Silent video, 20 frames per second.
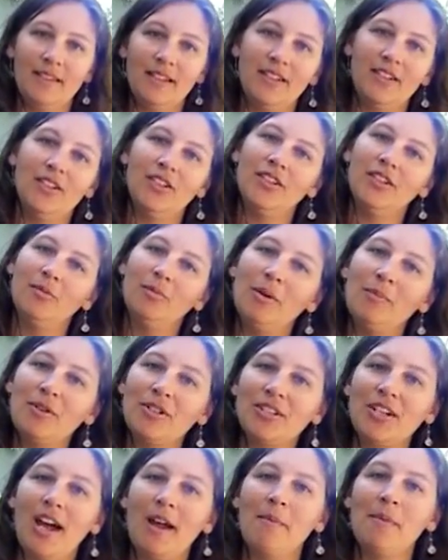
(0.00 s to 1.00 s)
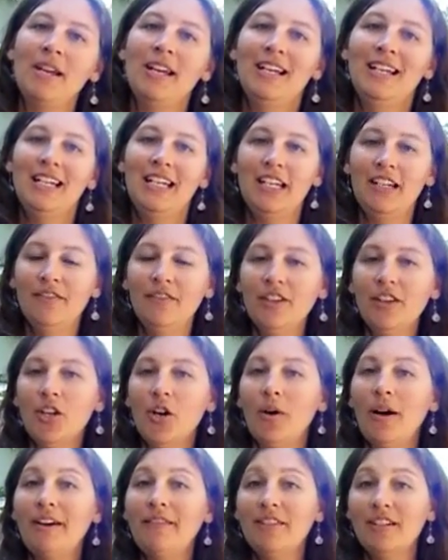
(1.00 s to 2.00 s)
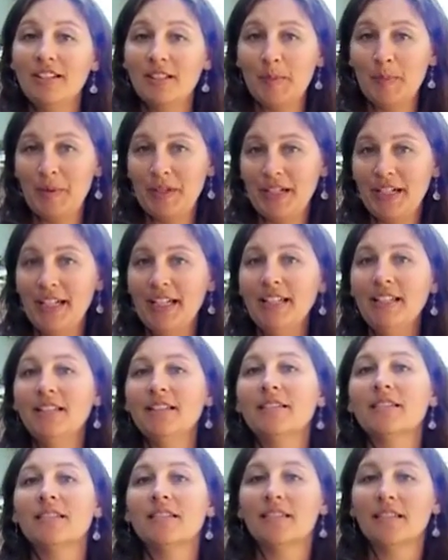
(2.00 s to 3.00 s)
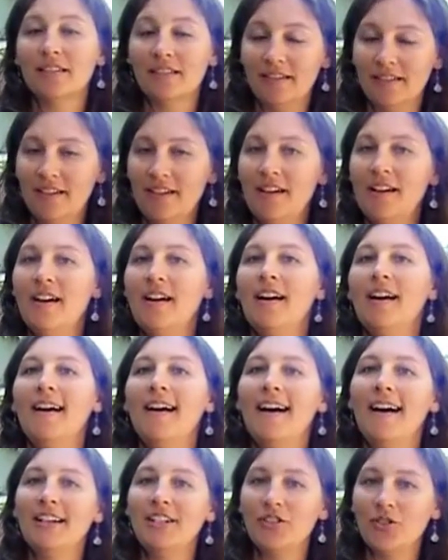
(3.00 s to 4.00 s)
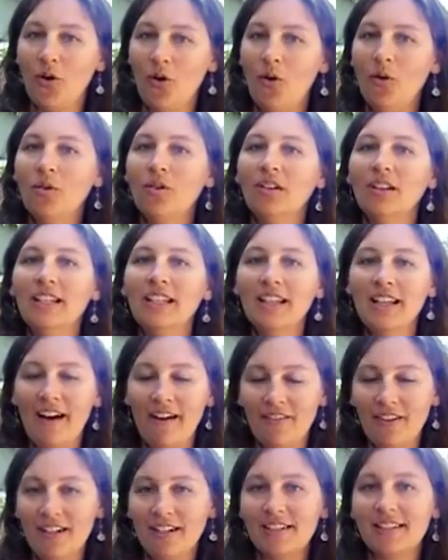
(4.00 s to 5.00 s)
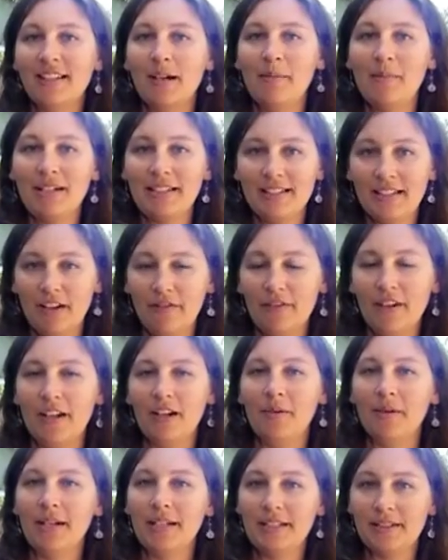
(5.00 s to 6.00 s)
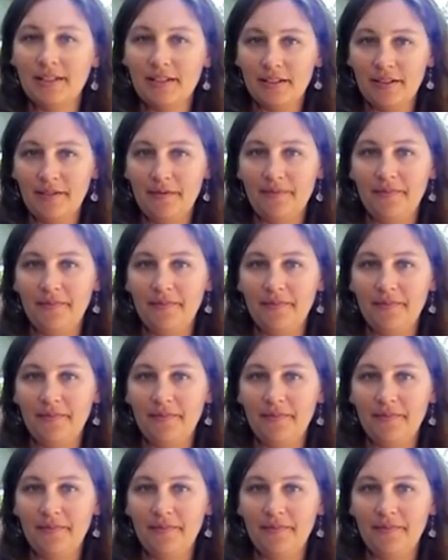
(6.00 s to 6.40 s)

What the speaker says: Good, one more time. Even though I've experienced, I totally love and accept myself anyways.